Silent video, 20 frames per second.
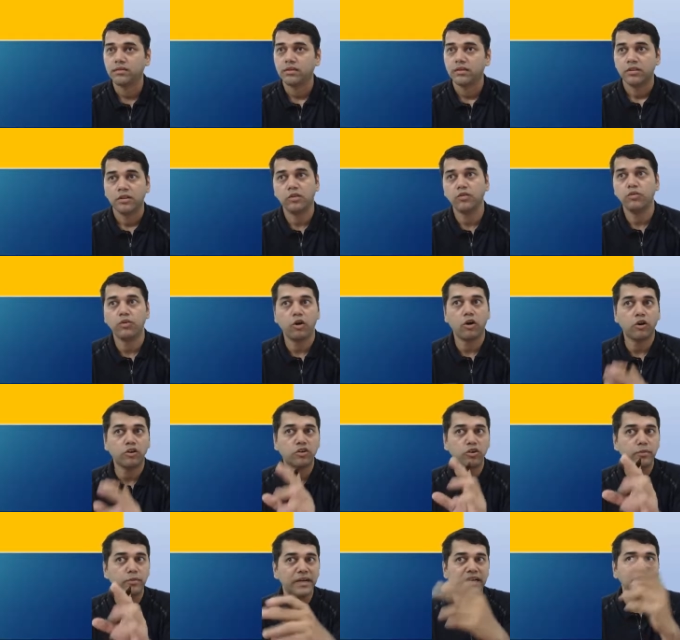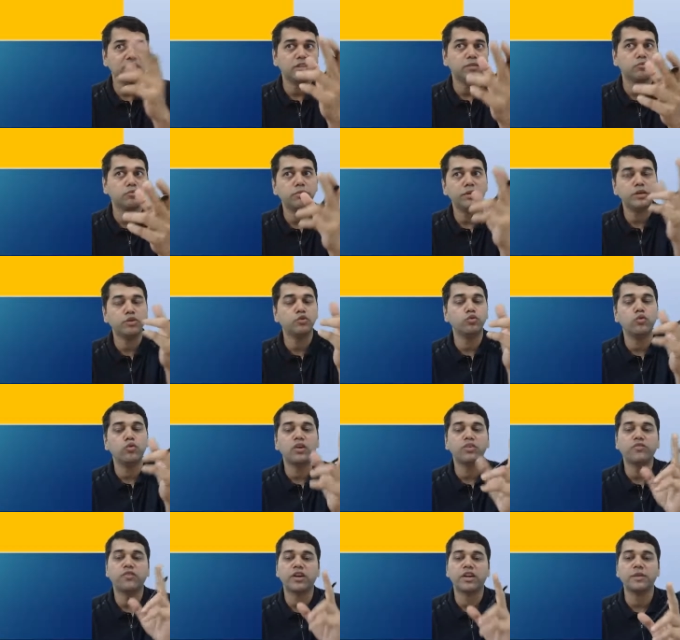Now, automatically, the moment you
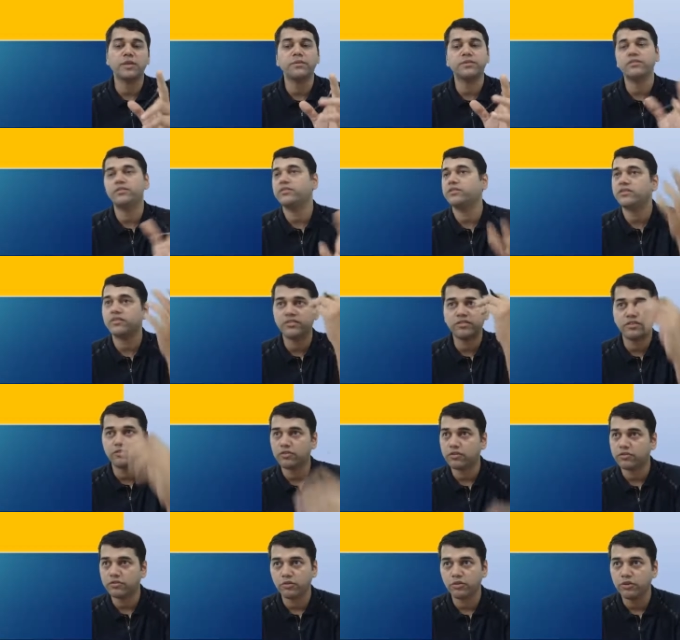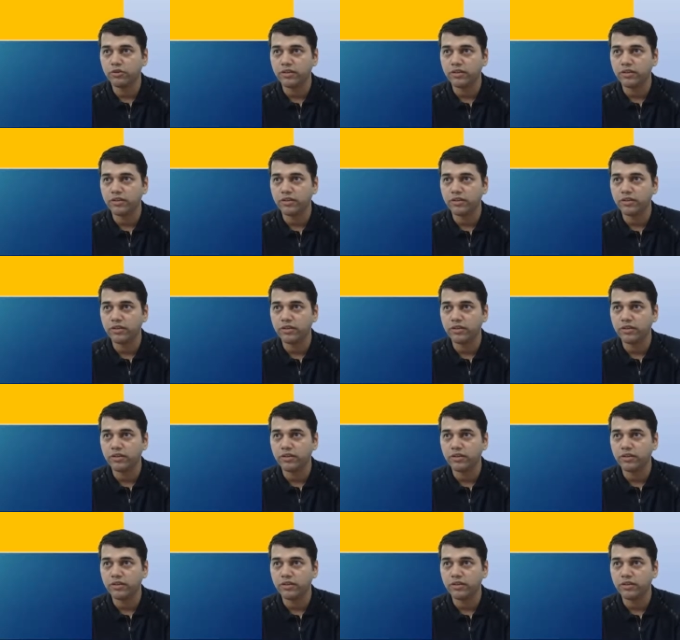want 40%, risk is also going to